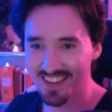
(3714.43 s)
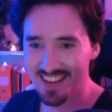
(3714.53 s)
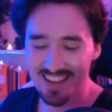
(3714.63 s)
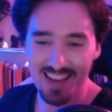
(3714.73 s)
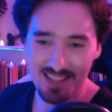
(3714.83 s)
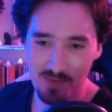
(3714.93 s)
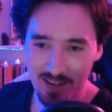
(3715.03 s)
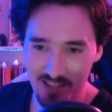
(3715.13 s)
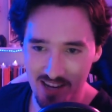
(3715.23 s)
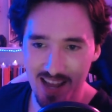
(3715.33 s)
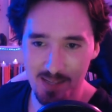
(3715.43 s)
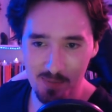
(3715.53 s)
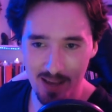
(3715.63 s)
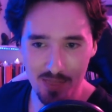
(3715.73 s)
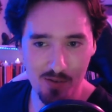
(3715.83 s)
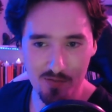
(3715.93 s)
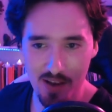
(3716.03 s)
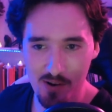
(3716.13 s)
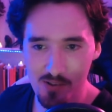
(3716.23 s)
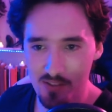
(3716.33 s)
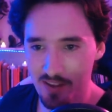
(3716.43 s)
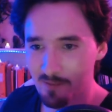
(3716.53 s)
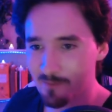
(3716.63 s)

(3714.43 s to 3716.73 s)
Yeah, someone in the chat explained the feral thing.